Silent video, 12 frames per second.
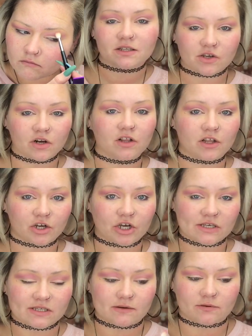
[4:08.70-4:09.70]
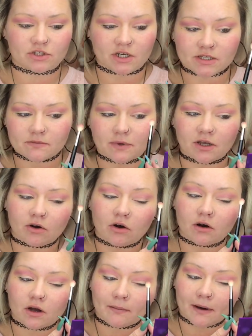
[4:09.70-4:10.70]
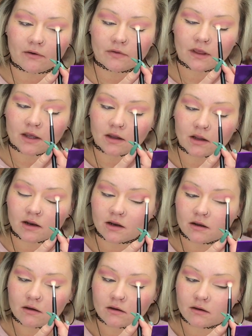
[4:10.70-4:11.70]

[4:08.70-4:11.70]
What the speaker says: It's going to look crazy, but trust me, it'll all come out in the end.